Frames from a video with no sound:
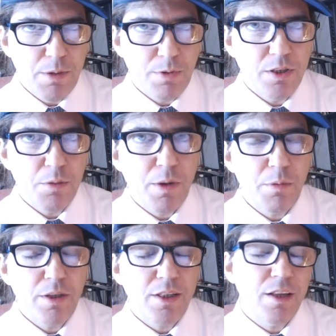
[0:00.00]
the
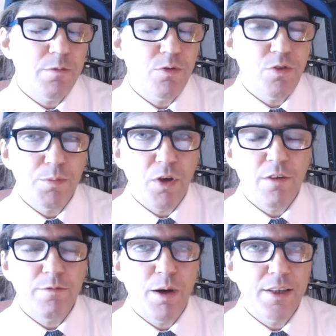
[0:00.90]
public that have been ripped
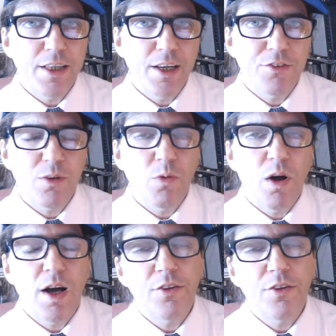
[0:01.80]
off by DSNY.